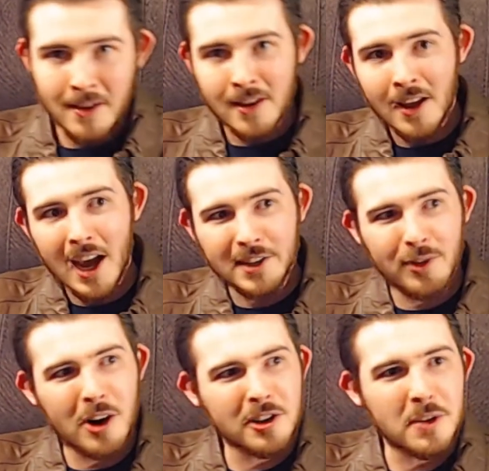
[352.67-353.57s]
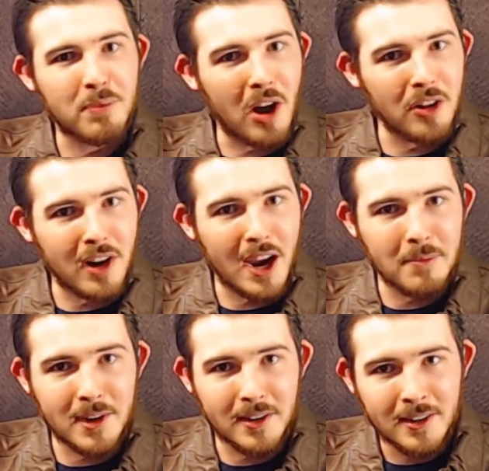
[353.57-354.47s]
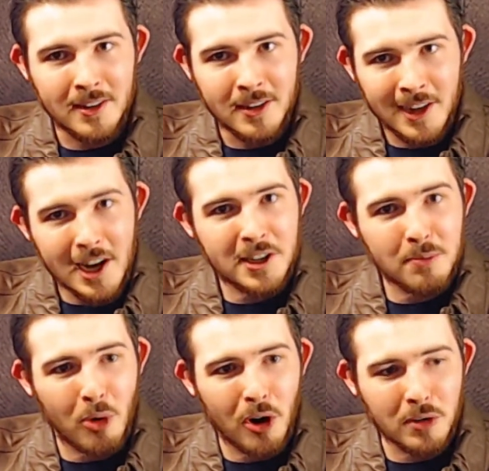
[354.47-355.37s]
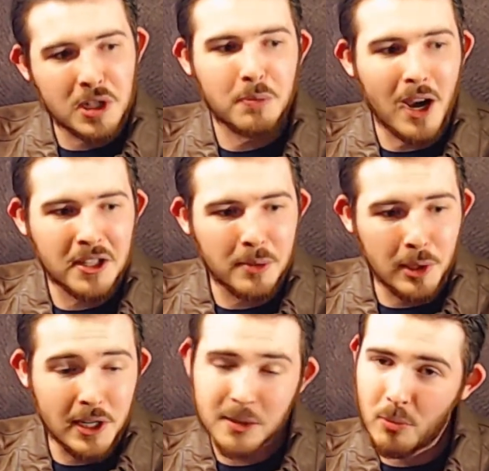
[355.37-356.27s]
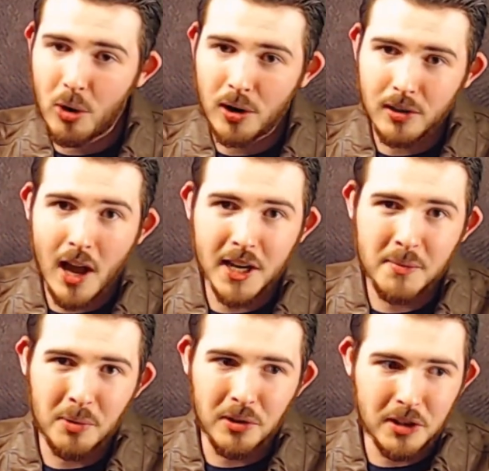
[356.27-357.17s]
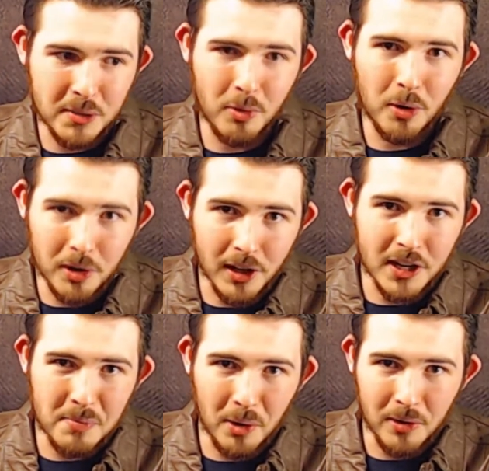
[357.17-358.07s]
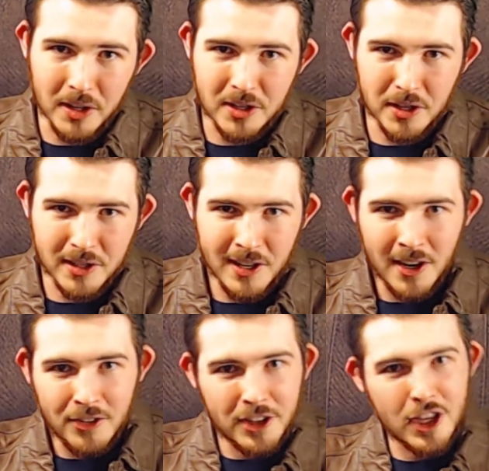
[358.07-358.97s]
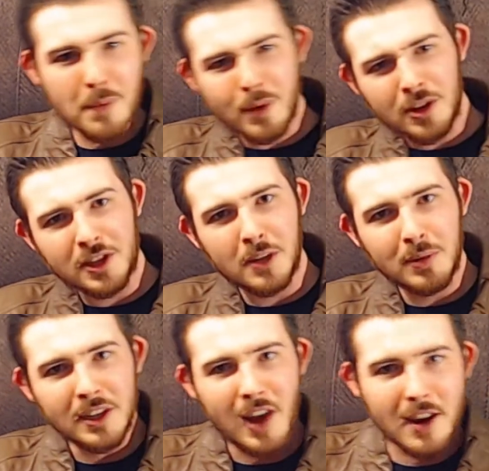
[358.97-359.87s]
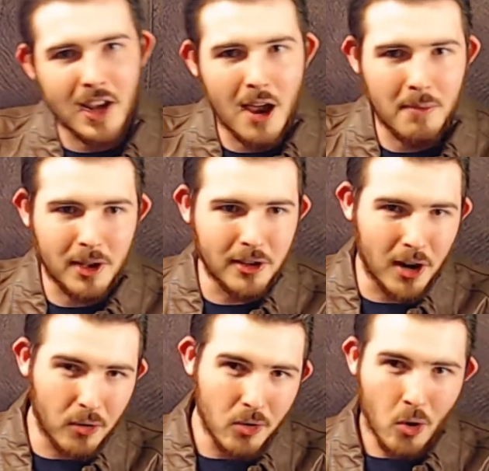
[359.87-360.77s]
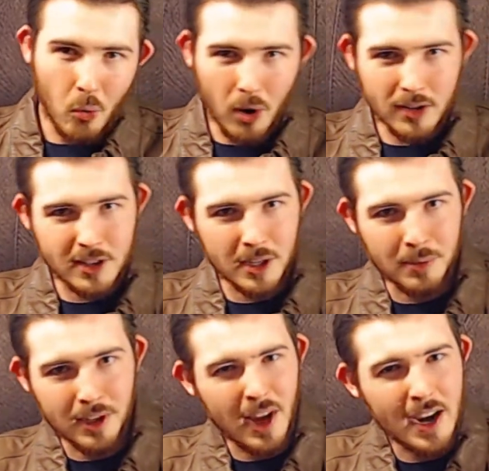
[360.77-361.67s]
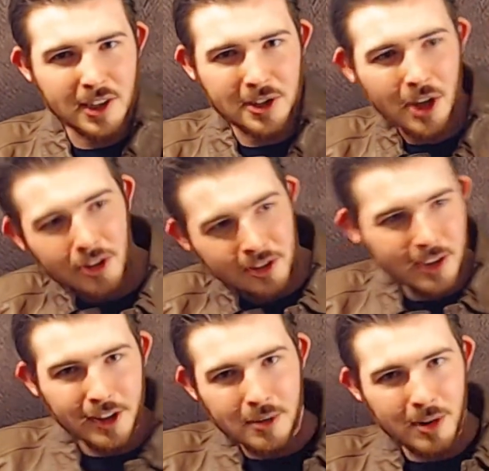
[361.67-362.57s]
As far as his brother, I mean, it's more respectable and it's more likable and it's more relatable. It's just the typical sibling dynamic, one sibling likes each other, the other one